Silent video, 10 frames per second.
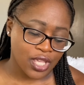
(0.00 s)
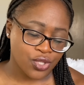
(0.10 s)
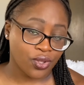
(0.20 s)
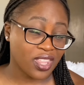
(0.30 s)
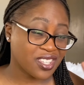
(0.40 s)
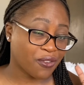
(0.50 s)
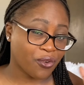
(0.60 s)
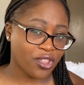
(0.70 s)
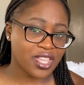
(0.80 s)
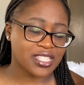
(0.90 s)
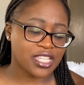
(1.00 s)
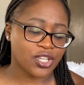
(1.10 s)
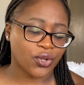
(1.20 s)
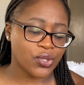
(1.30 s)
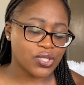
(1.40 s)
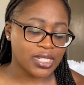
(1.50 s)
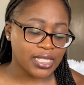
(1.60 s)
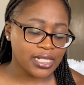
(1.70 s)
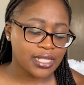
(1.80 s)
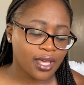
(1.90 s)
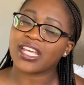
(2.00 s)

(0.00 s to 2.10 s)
So those are the 4 things that you're going to need.